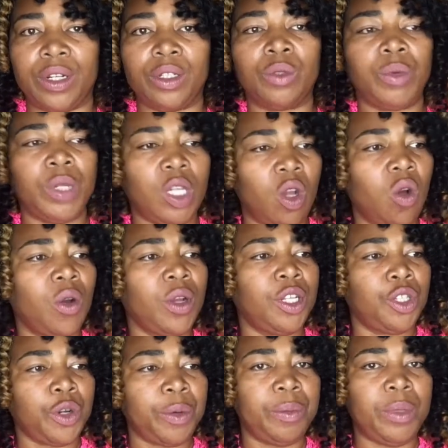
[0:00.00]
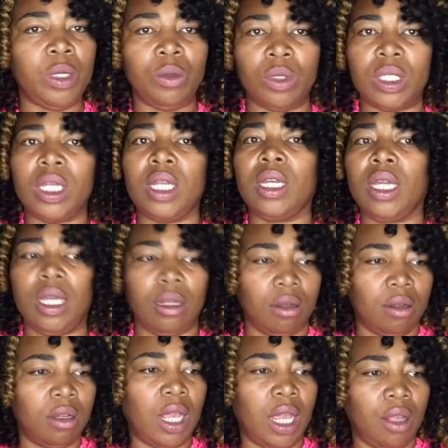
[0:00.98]
Record your music
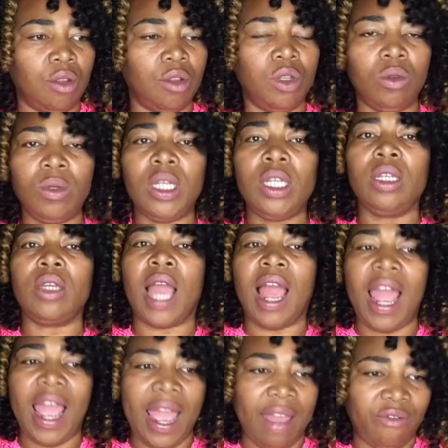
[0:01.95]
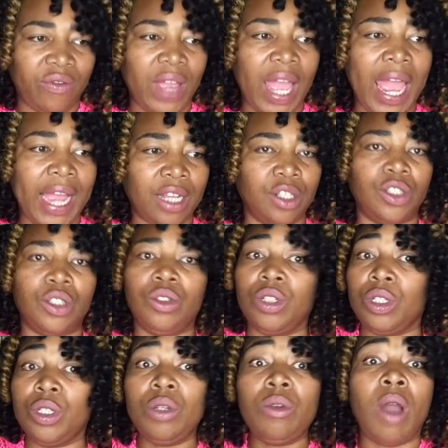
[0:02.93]
and do what I asked you to
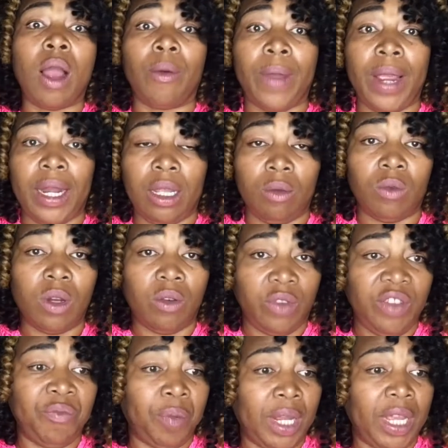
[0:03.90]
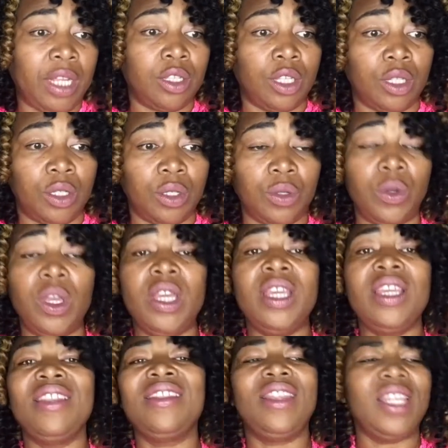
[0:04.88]
do already and what we've planned to do.
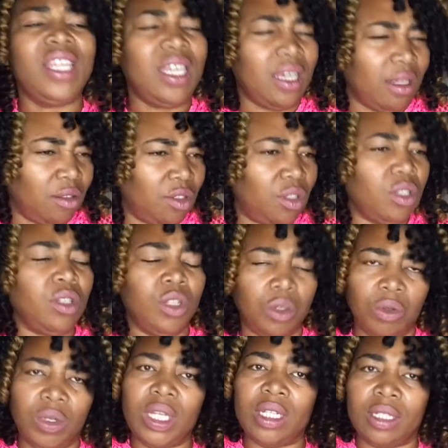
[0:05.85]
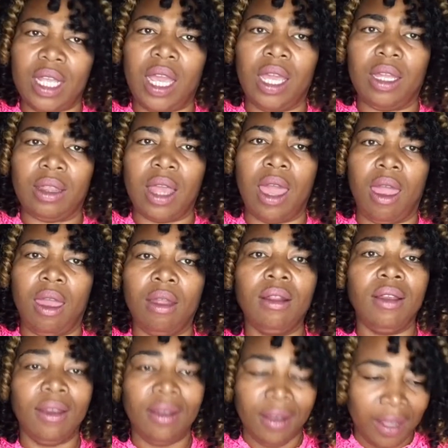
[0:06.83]
Then you can take that
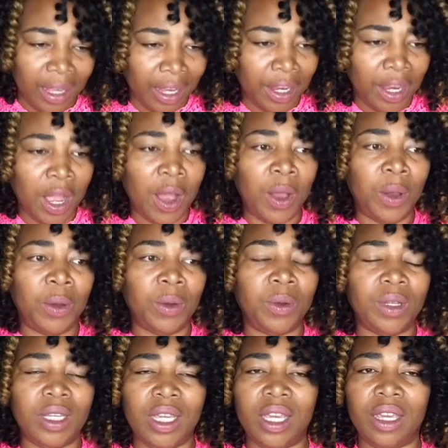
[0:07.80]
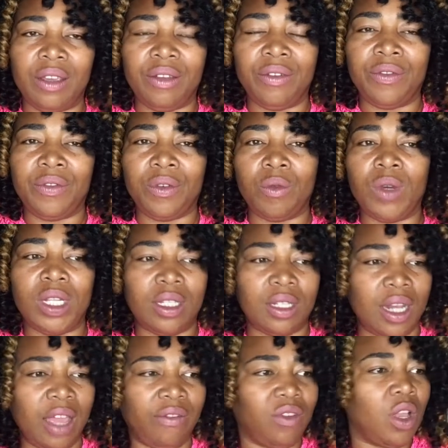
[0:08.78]
and go give what's
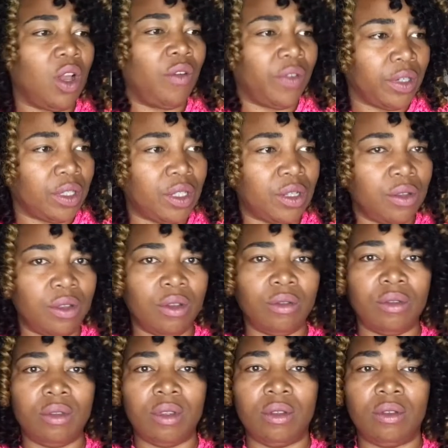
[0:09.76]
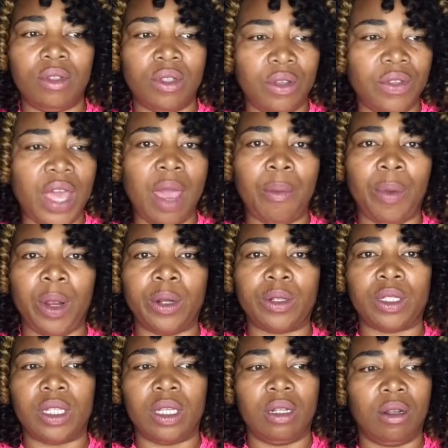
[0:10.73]
left over to that person,
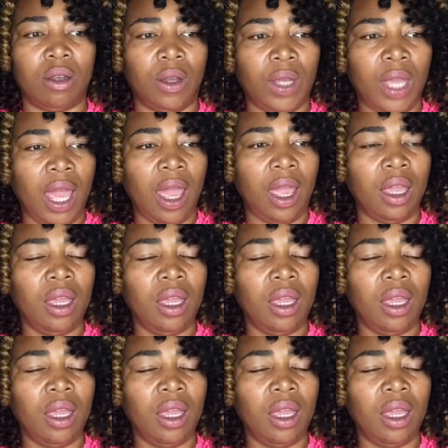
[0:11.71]
okay?